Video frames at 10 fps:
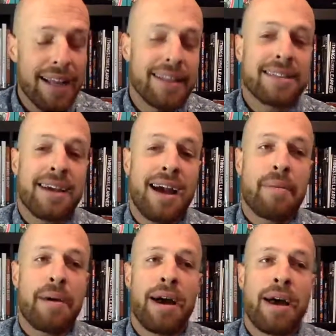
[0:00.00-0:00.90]
This
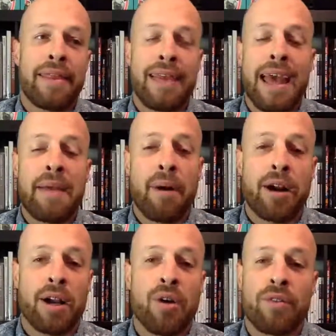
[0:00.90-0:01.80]
time they and
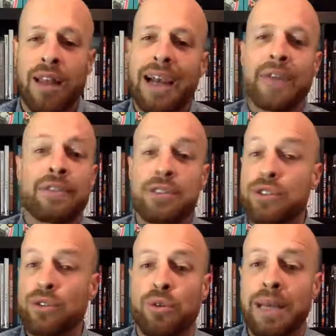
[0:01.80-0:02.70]
Mark go over a lot of different
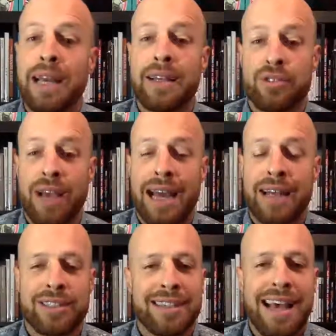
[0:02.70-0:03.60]
social media
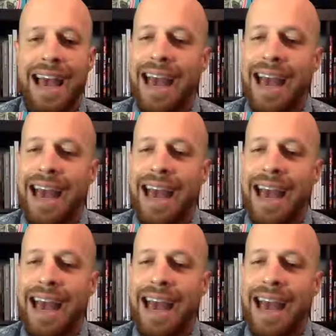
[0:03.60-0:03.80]
strategies.